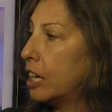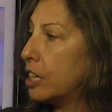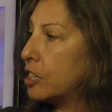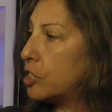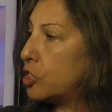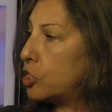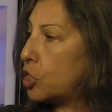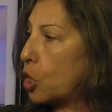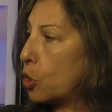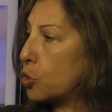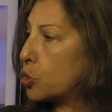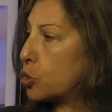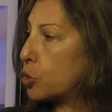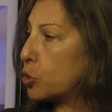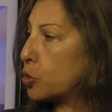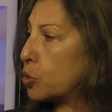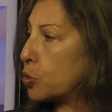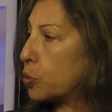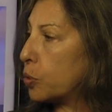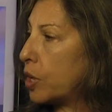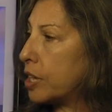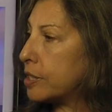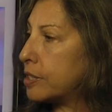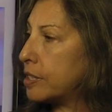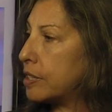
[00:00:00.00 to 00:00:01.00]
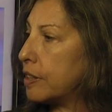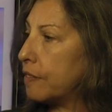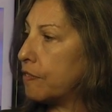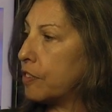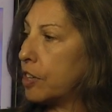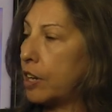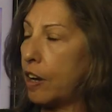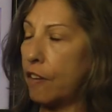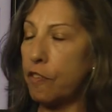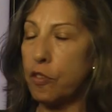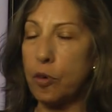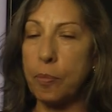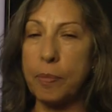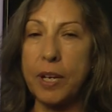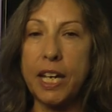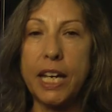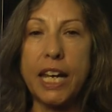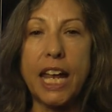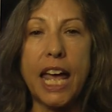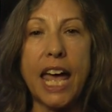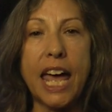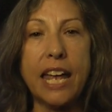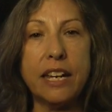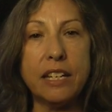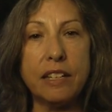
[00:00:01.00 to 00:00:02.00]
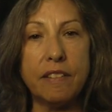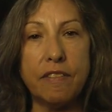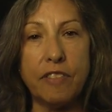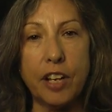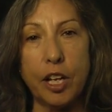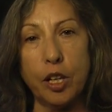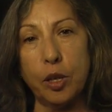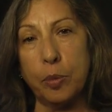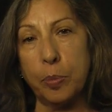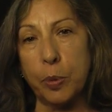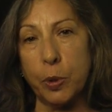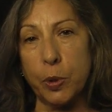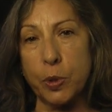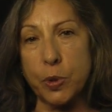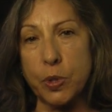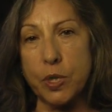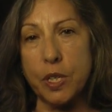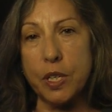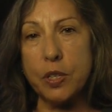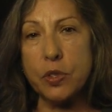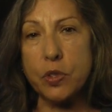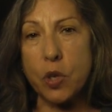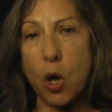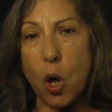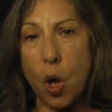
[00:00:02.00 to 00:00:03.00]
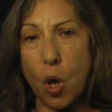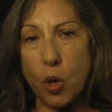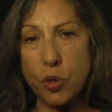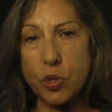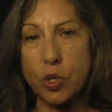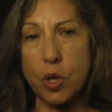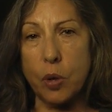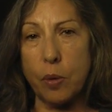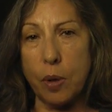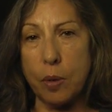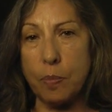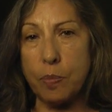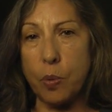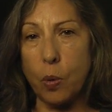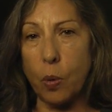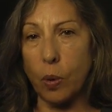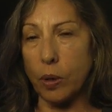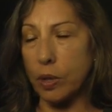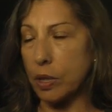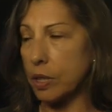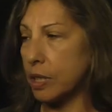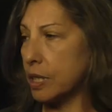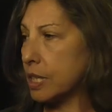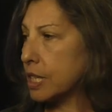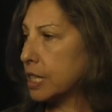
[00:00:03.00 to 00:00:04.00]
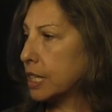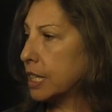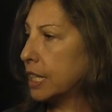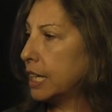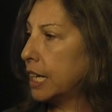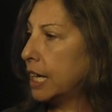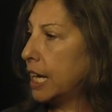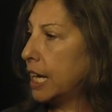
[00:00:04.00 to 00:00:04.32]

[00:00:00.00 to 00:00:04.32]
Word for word: Social trust of government and developers is also important.